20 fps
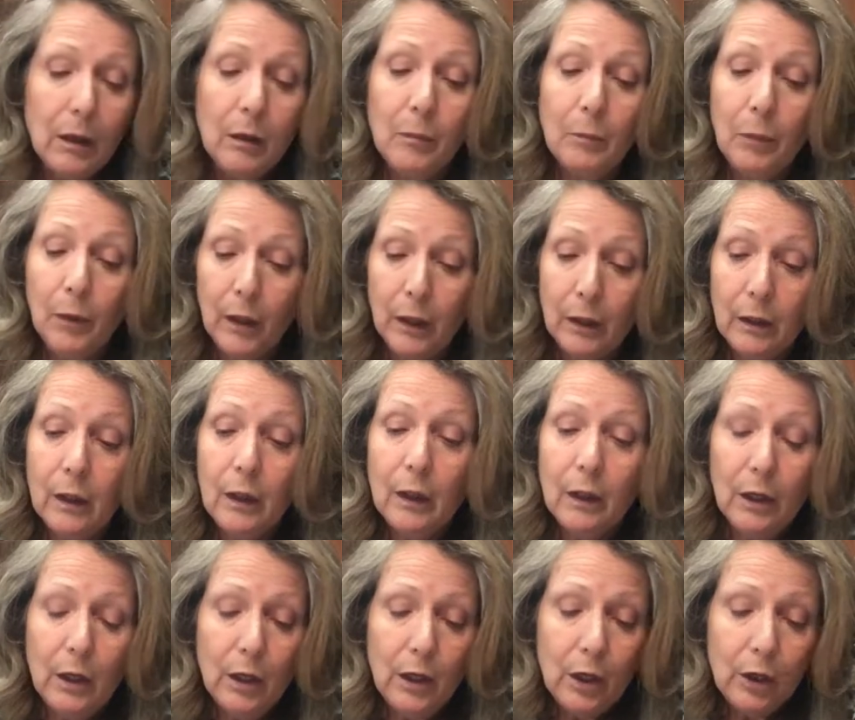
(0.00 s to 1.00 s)
but
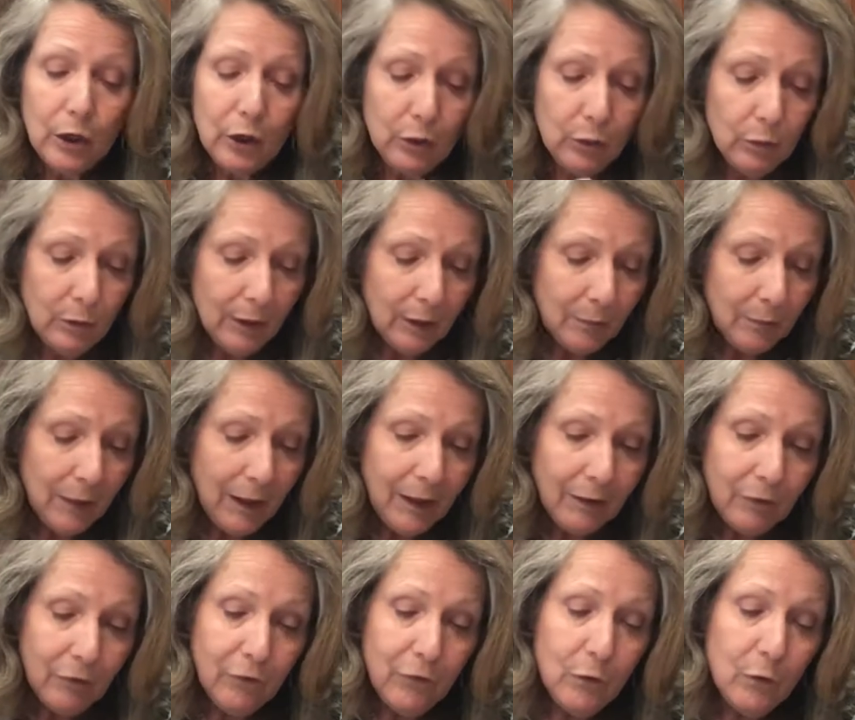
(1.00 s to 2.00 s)
you can
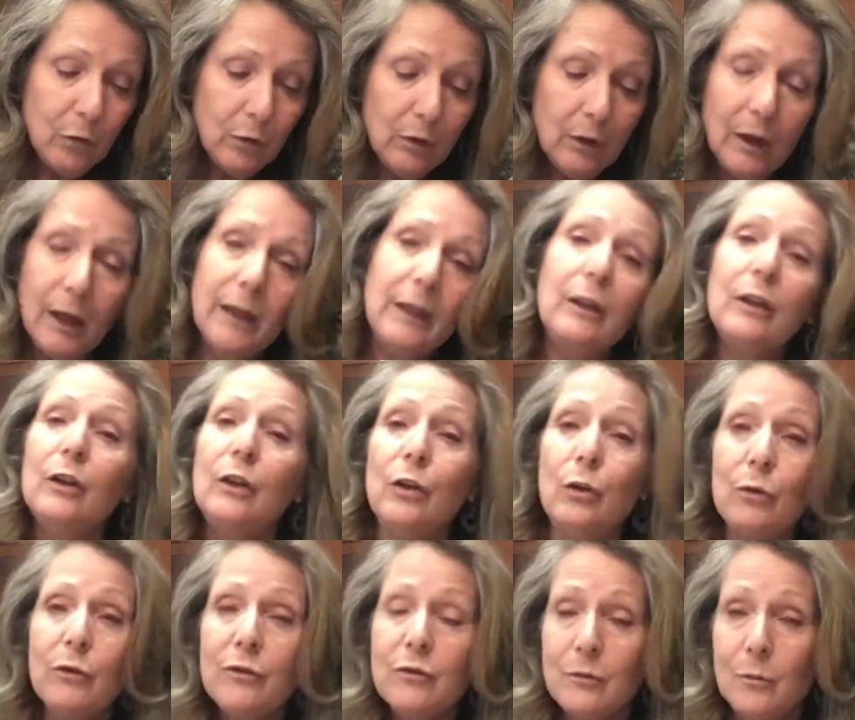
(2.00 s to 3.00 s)
make food like you
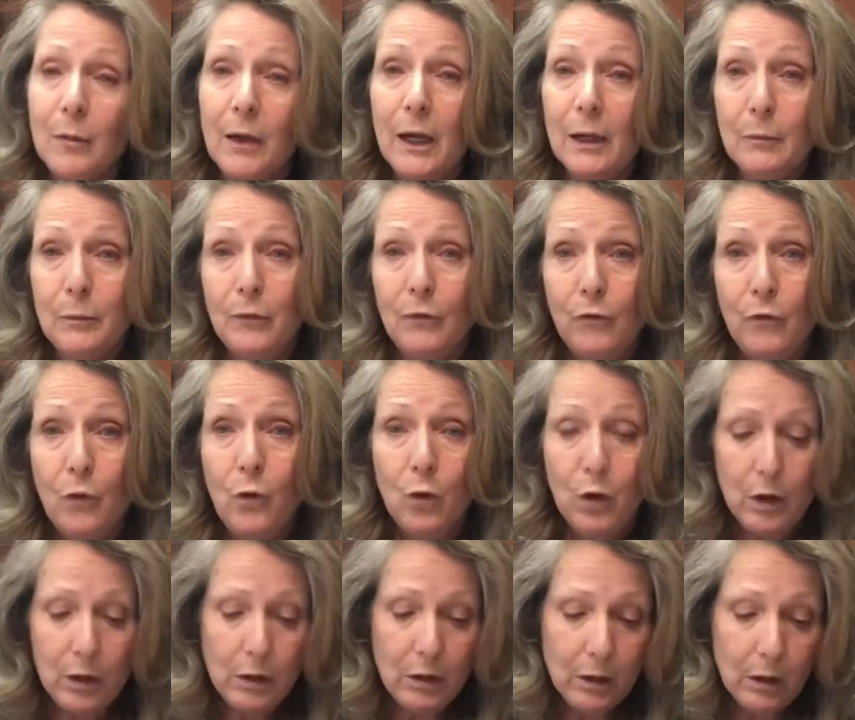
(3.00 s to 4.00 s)
used to make
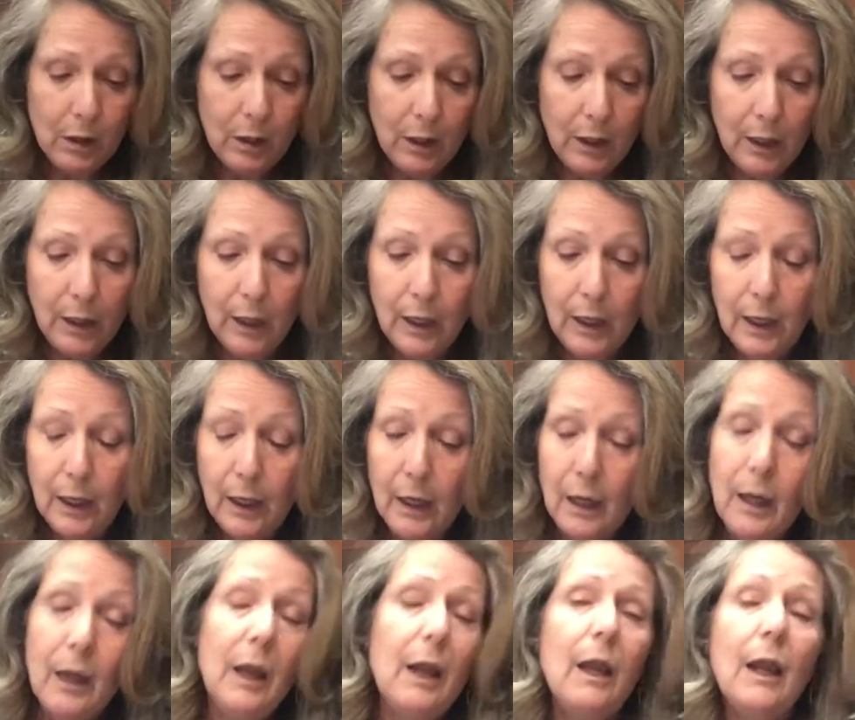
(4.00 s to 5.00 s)
before,
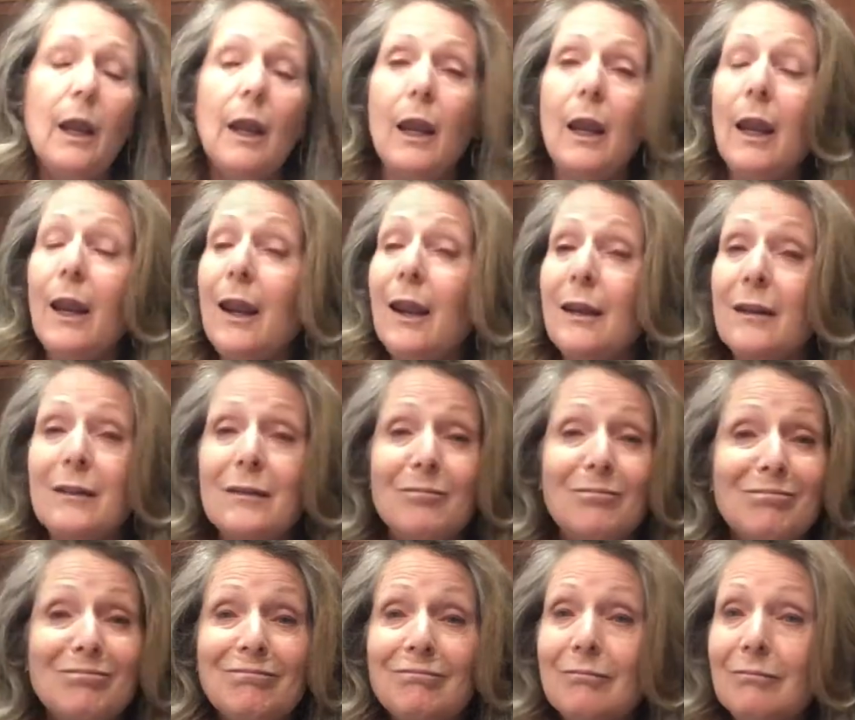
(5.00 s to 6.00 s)
and
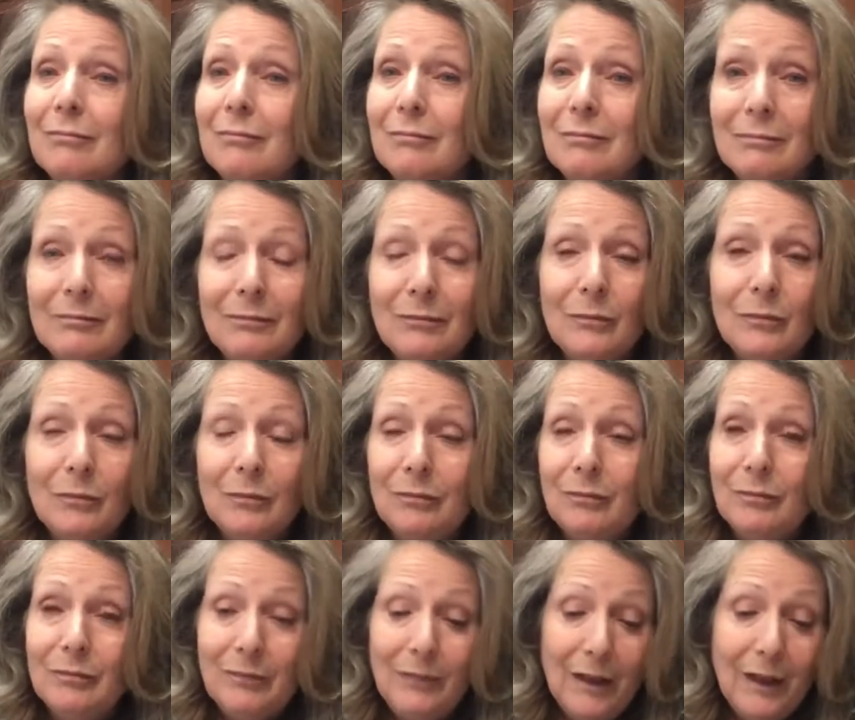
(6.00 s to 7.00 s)

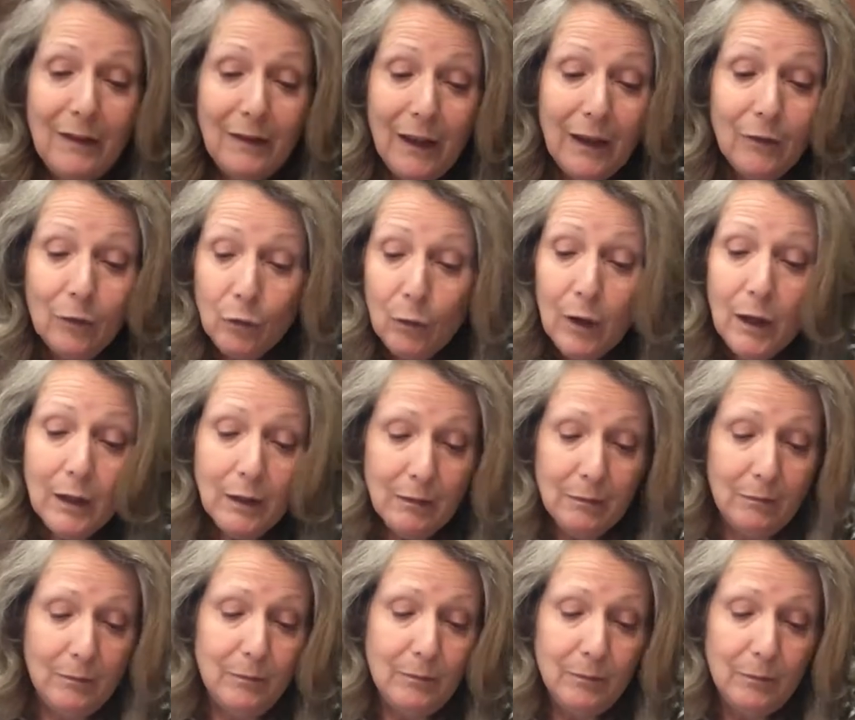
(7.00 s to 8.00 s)
that's great.
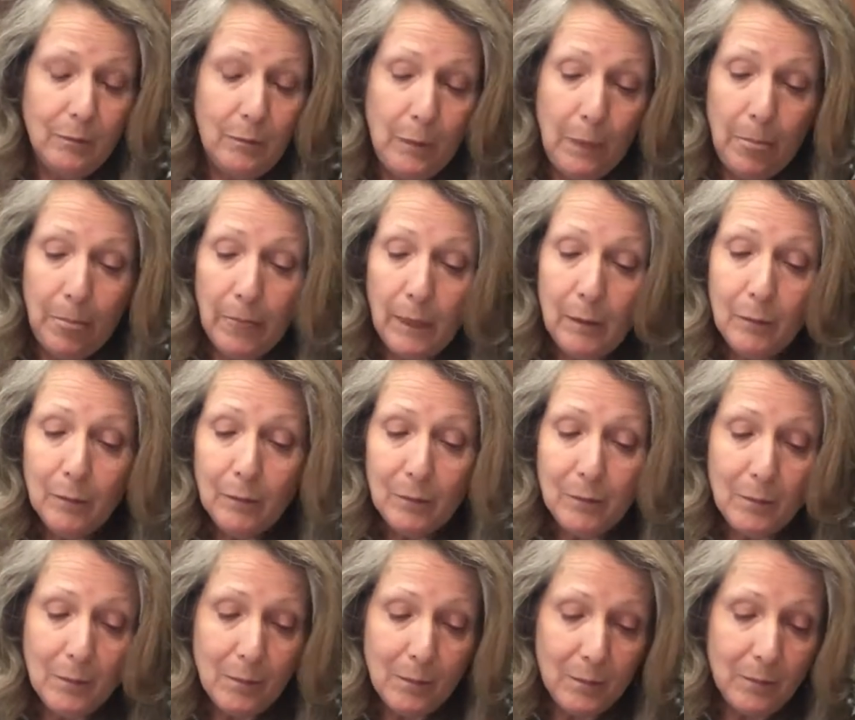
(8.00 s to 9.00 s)

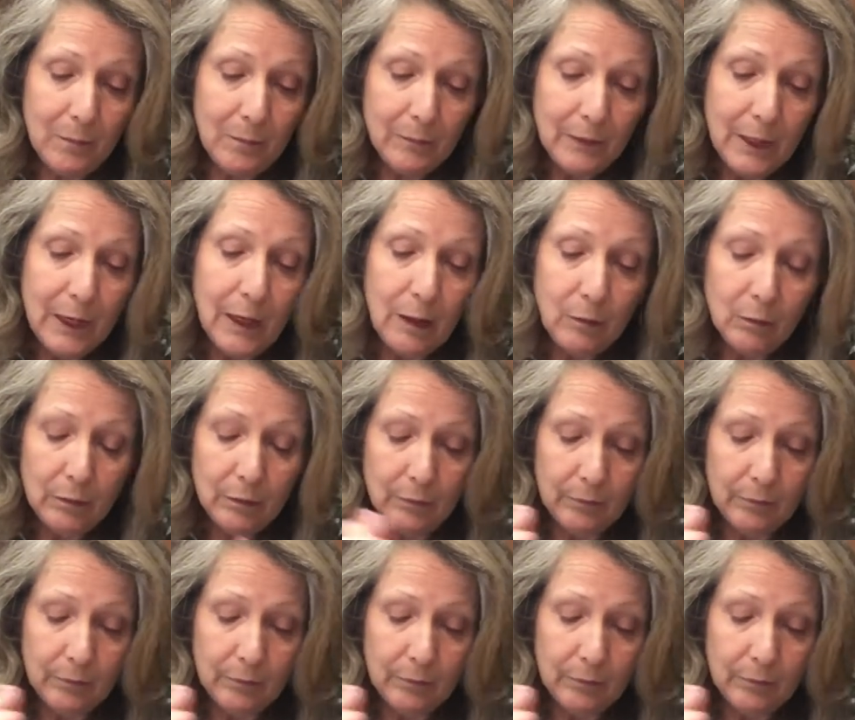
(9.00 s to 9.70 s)
Now,